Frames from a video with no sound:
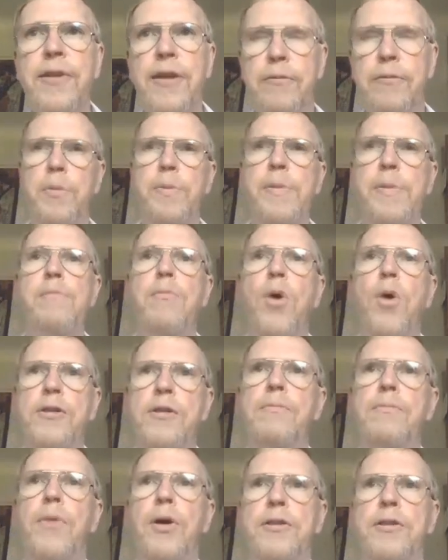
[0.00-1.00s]
That would be
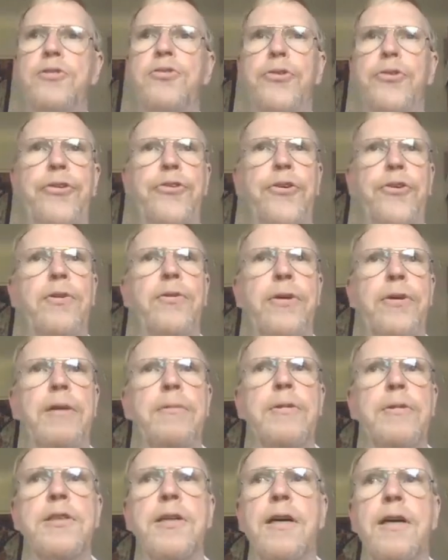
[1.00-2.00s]
modern monetary theory,
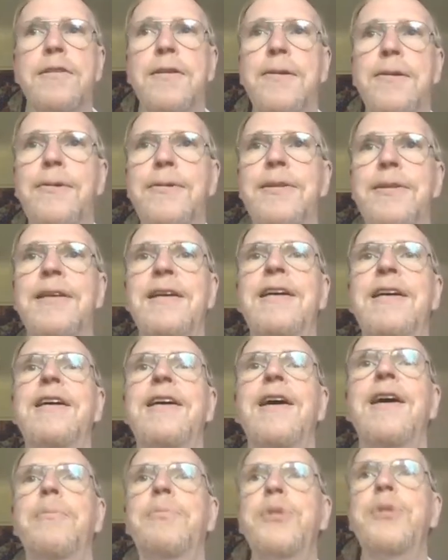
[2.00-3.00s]
which I don't
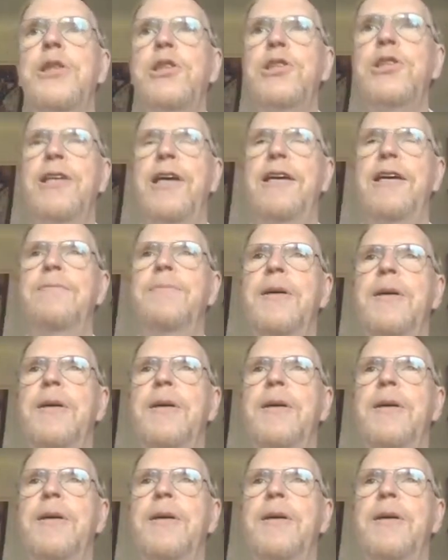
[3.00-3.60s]
appreciate.